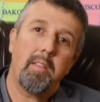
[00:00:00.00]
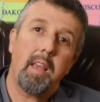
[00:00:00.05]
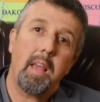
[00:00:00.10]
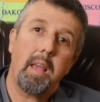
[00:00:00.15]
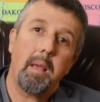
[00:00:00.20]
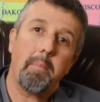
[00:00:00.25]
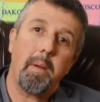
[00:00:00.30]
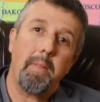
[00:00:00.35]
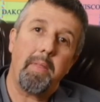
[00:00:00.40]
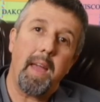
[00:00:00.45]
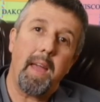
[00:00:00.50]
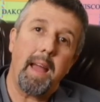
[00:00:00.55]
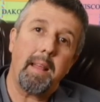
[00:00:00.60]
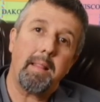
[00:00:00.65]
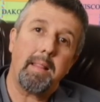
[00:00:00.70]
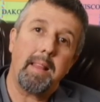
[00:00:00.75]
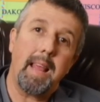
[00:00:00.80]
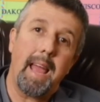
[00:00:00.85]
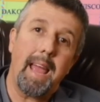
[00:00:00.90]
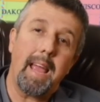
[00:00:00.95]
team at
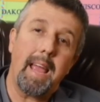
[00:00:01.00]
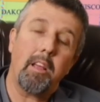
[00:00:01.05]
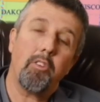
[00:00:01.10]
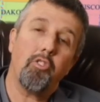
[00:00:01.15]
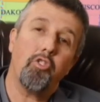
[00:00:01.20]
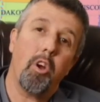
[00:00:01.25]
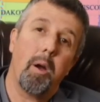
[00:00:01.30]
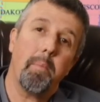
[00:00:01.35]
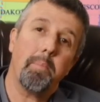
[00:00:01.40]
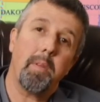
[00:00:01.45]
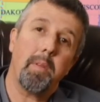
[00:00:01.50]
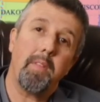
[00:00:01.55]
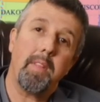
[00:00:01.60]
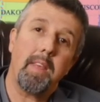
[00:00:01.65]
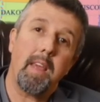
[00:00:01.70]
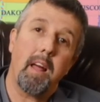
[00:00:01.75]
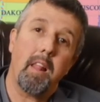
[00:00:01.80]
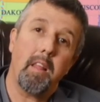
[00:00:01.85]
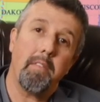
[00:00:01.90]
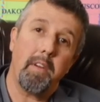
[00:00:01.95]
that day jumped in
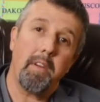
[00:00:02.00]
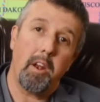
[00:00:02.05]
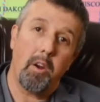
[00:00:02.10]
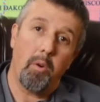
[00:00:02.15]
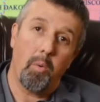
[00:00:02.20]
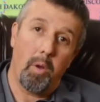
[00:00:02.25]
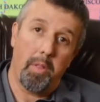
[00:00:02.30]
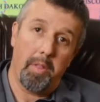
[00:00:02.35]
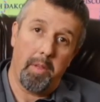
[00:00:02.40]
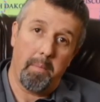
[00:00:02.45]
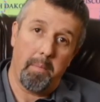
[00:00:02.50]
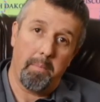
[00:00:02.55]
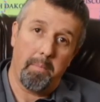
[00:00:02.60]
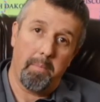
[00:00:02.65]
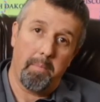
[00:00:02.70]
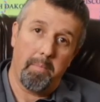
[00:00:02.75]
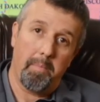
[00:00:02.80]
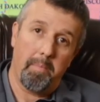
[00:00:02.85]
the elevator with them.